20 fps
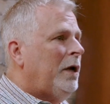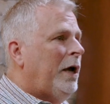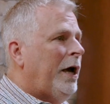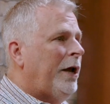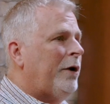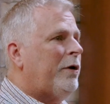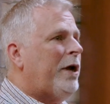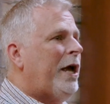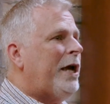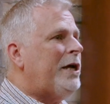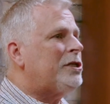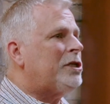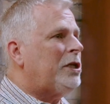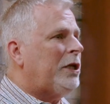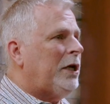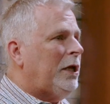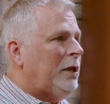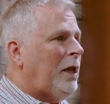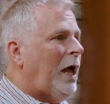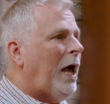and occasionally
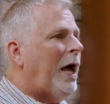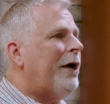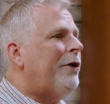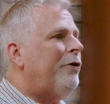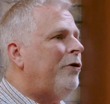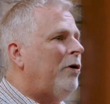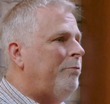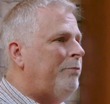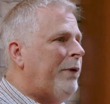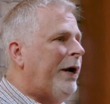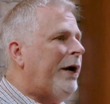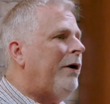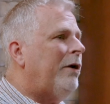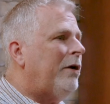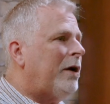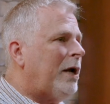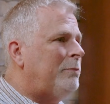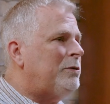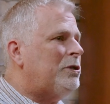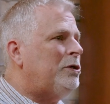a lion or a bear
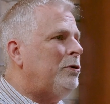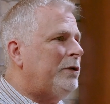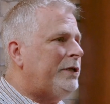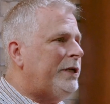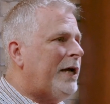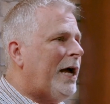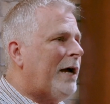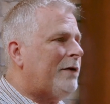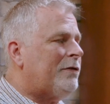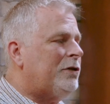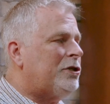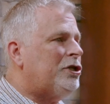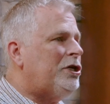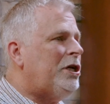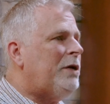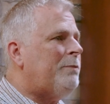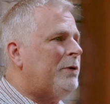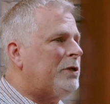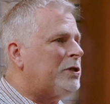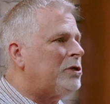comes to attack the
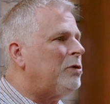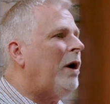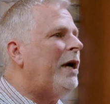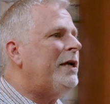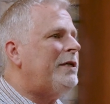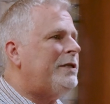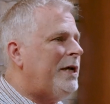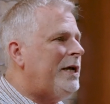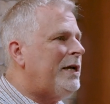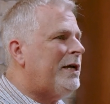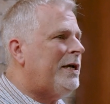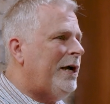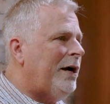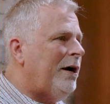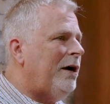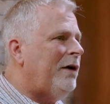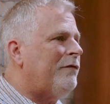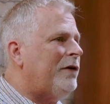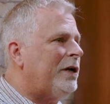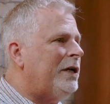sheep, and so I take
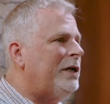care of it."